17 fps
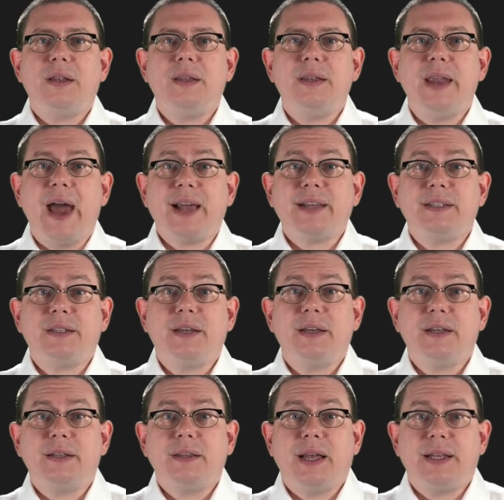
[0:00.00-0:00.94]
Next,
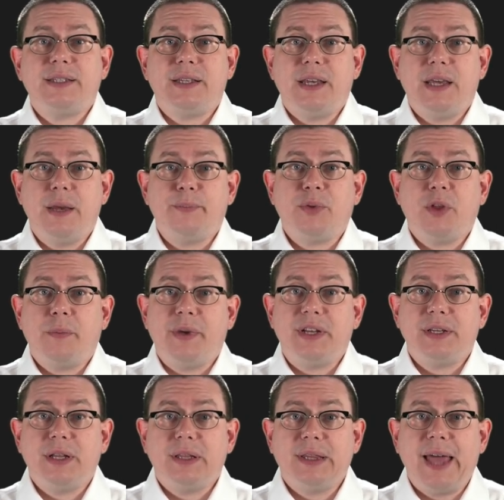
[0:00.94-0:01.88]
let's
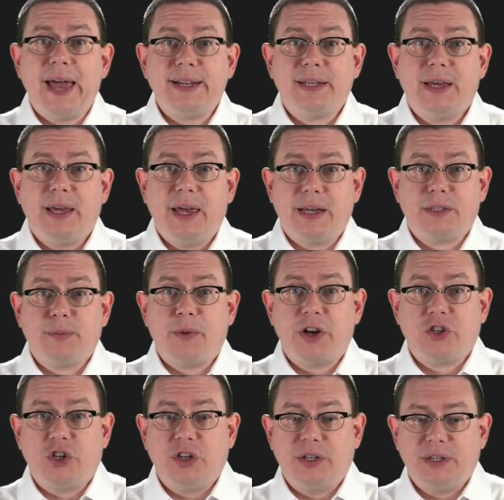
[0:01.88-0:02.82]
implement let
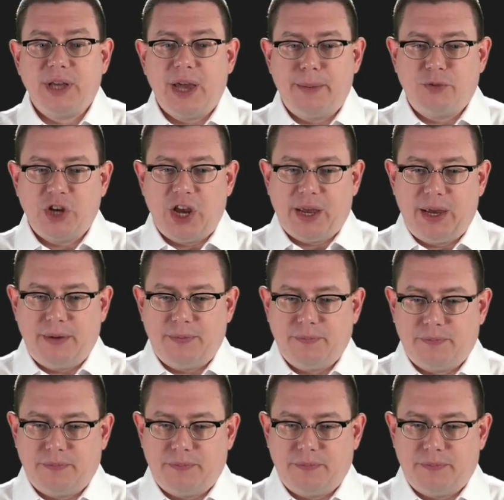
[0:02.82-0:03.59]
expression type checking.